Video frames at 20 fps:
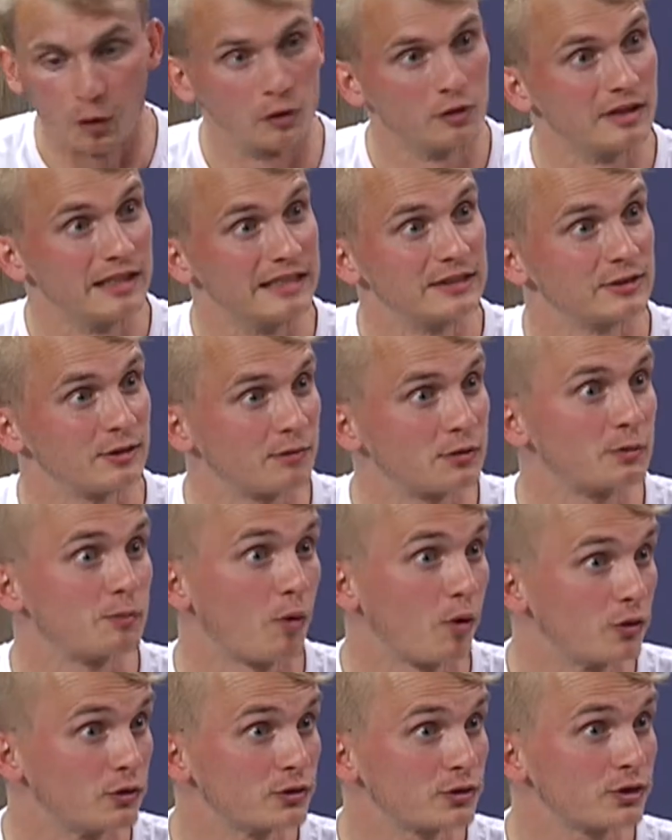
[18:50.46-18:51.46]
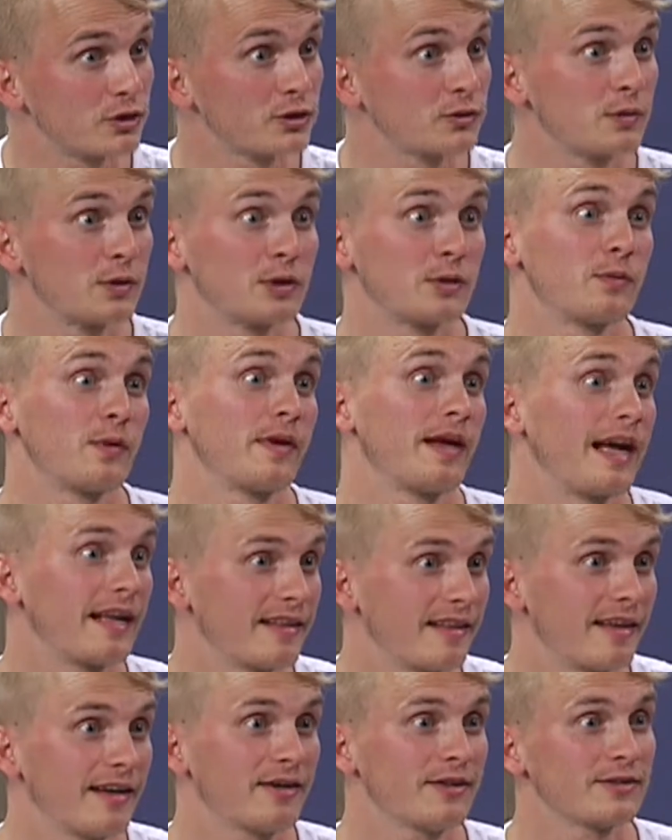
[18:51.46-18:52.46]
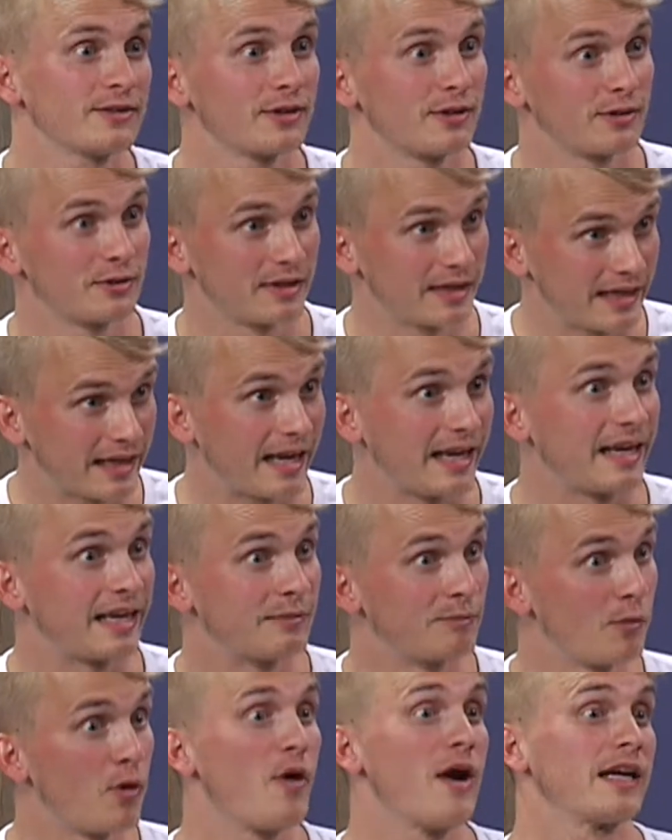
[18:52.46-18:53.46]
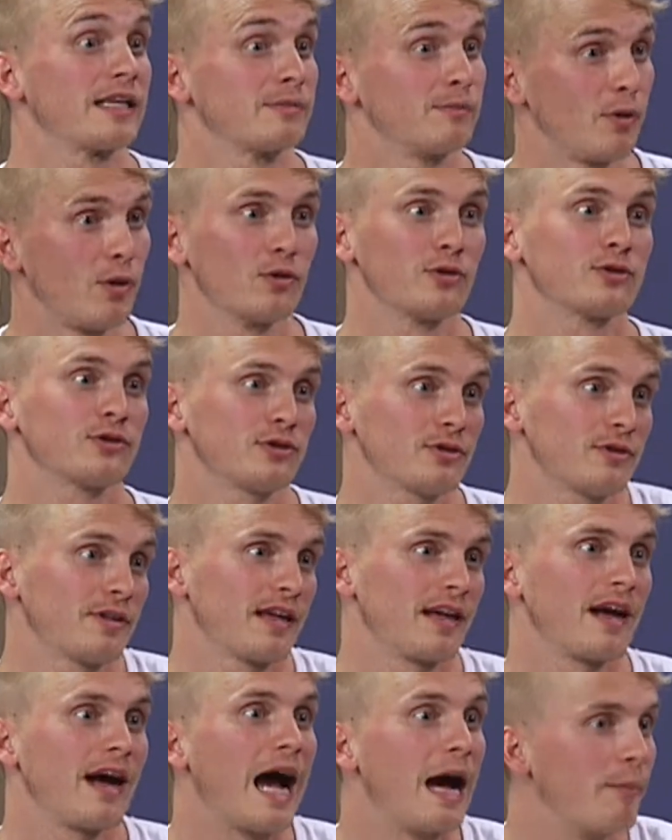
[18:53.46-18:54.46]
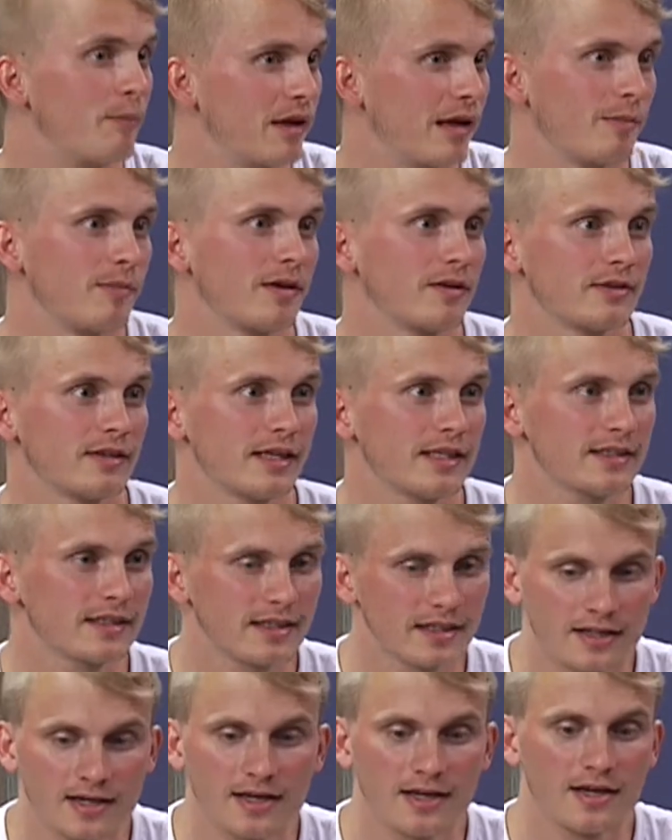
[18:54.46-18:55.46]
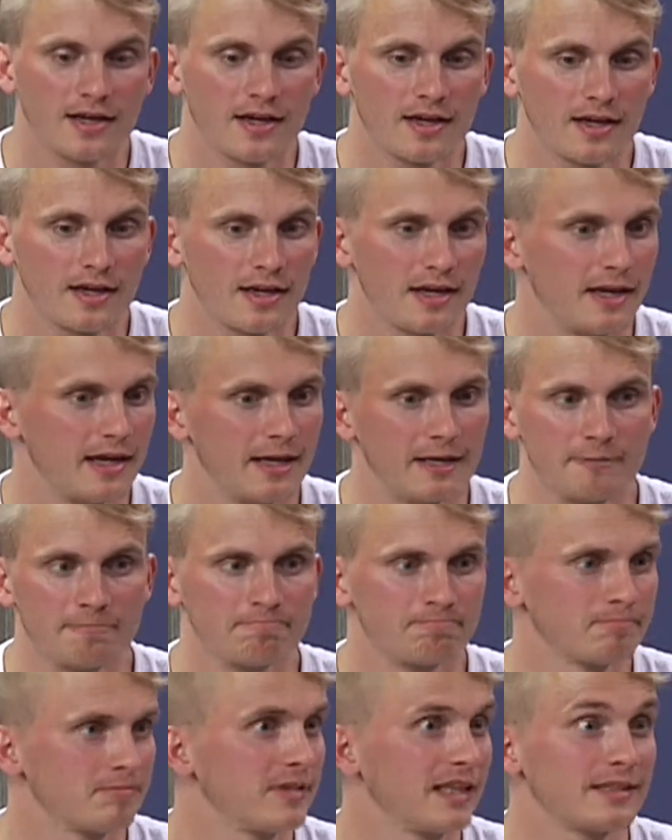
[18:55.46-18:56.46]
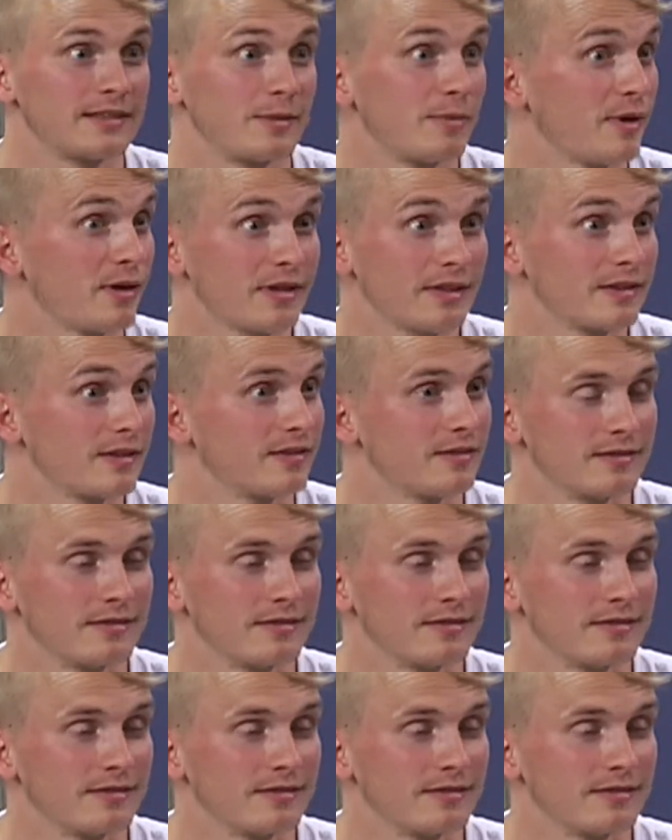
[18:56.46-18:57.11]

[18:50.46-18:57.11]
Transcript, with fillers: list of sponsors which we add there so they can get more exposure. They are happy mm. about that. And that's and, about and,